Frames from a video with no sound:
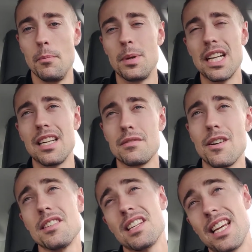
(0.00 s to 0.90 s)
But as
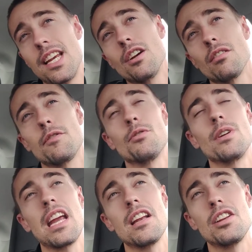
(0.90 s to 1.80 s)
far as a cure for the
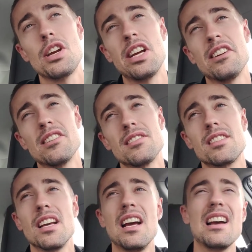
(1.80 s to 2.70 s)
ringing in your
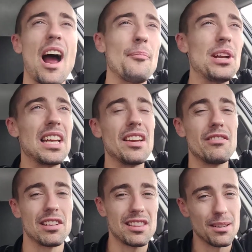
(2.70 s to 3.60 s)
ears, I'm going to
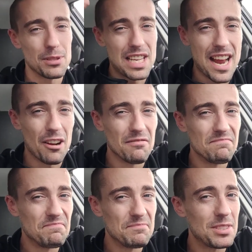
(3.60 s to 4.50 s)
give it a thumbs down.
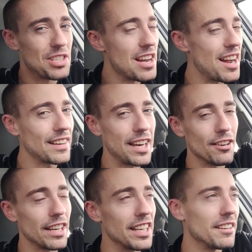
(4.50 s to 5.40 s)
It's not
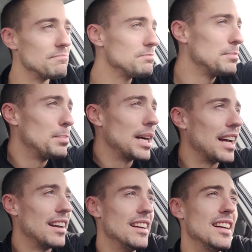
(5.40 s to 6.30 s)
curing it,
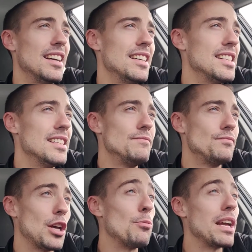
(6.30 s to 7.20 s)
but
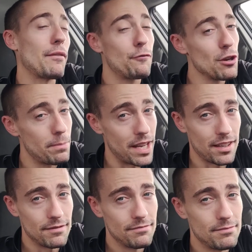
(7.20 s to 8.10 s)
it'll make you feel
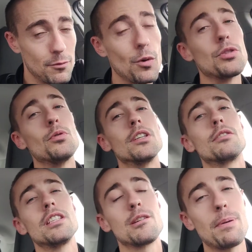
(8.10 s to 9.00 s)
better, which will
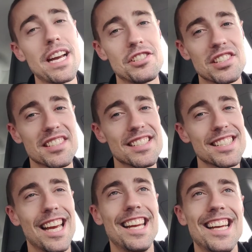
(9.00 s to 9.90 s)
increase your patience.